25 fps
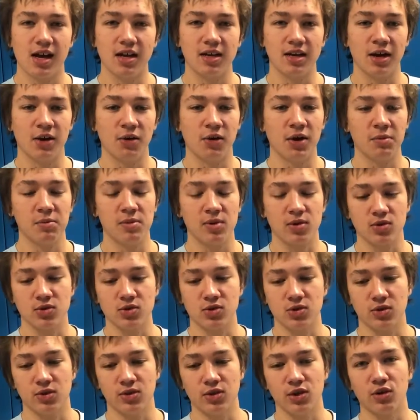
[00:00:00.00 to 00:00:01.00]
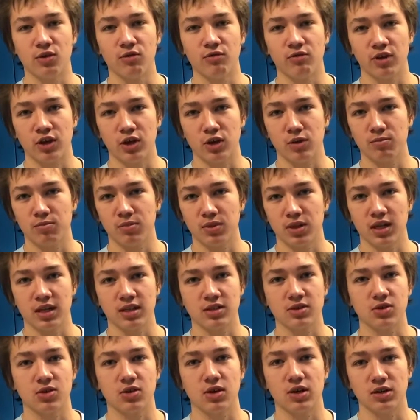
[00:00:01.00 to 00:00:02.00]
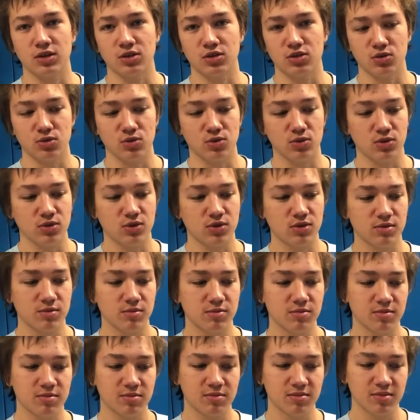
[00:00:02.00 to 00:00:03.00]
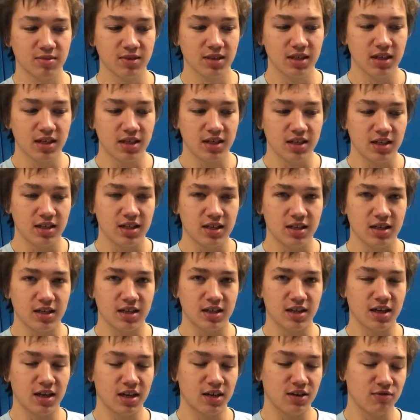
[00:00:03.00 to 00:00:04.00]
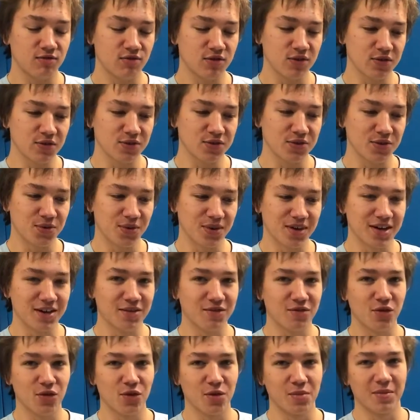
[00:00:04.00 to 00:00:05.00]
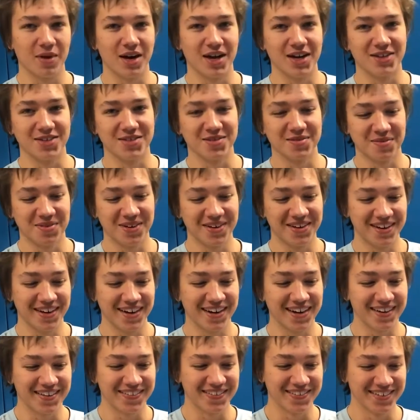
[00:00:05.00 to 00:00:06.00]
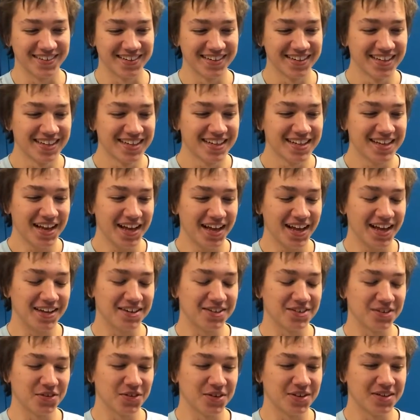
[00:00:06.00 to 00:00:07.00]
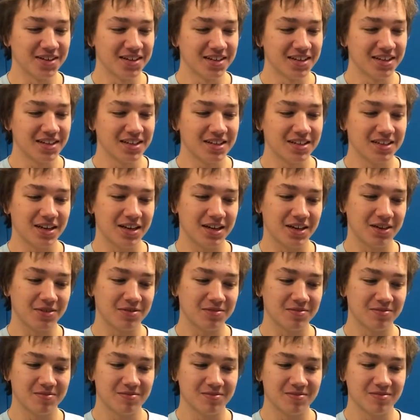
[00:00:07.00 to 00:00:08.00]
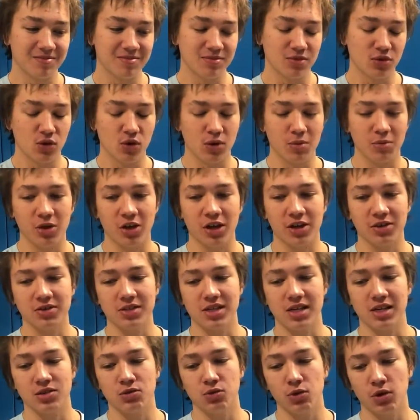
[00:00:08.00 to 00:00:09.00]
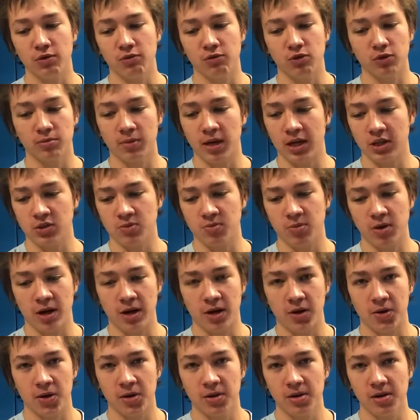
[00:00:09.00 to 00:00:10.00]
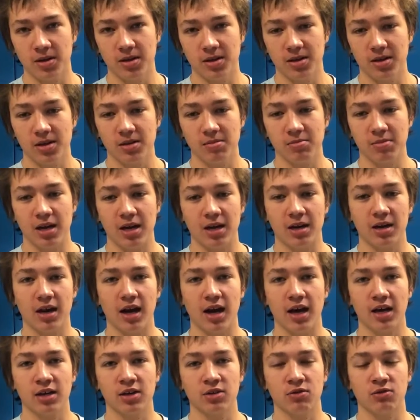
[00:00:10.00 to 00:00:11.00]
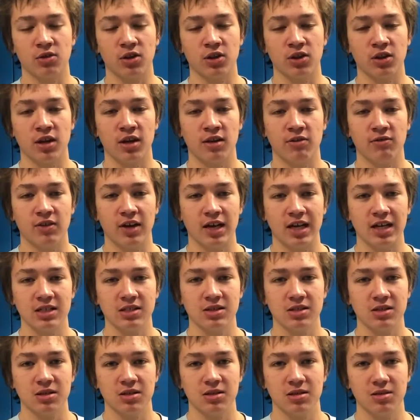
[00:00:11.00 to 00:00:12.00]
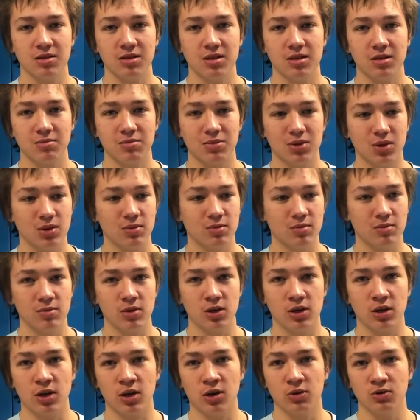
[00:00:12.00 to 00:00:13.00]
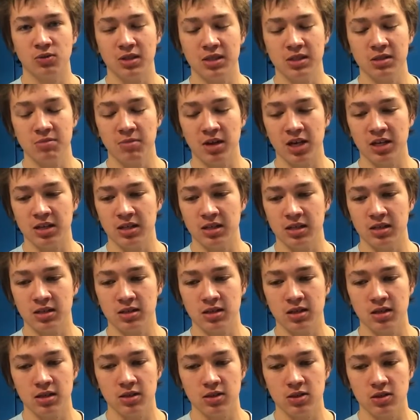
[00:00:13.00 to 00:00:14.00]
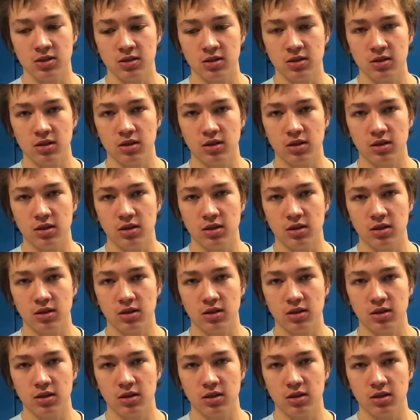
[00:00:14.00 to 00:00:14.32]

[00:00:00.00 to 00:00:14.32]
Now, I personally don't vape, but that's a lot of joules. It gave you 24 miles per hour. And now, normally I'd say 24 miles per hour. Man, I can run that fast. But, you know, this is my discus.